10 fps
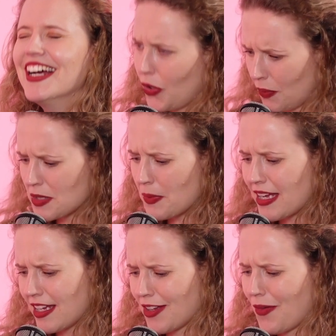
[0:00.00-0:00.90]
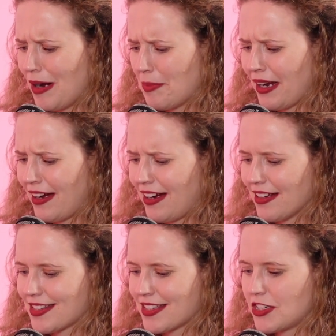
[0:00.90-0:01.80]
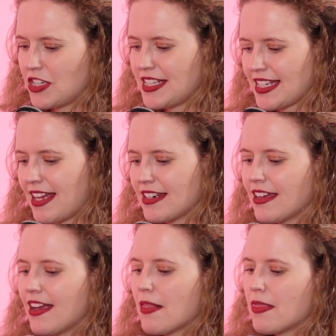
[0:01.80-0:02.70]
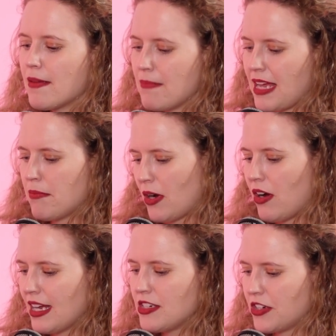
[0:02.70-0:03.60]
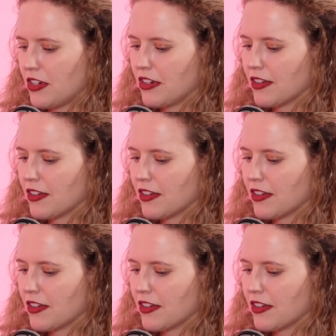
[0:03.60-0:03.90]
Who is waking you up? I asked. She said, the man behind you.